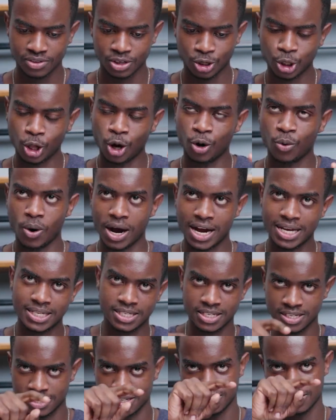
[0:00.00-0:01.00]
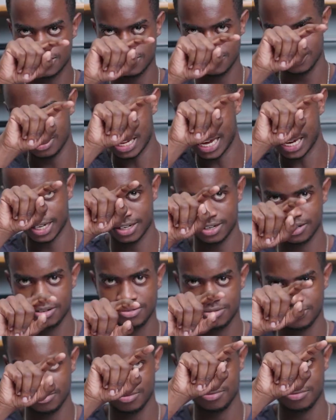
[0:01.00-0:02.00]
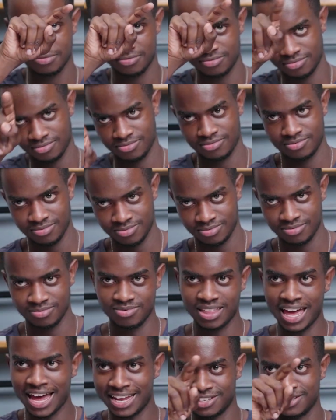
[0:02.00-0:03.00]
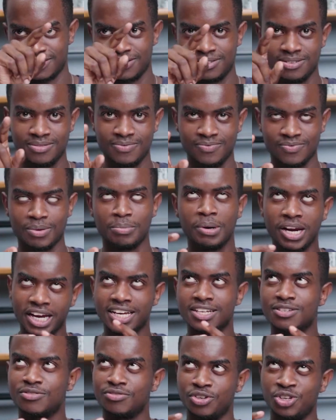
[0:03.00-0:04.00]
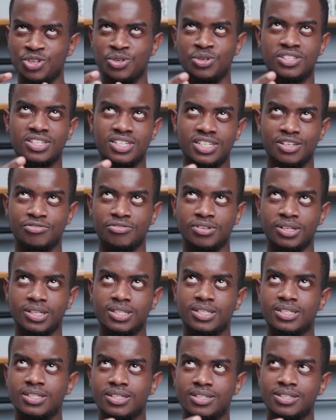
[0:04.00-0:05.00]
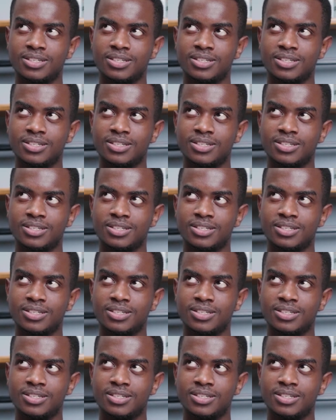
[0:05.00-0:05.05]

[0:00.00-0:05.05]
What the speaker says: clockwise is like that. I guess for you it's different.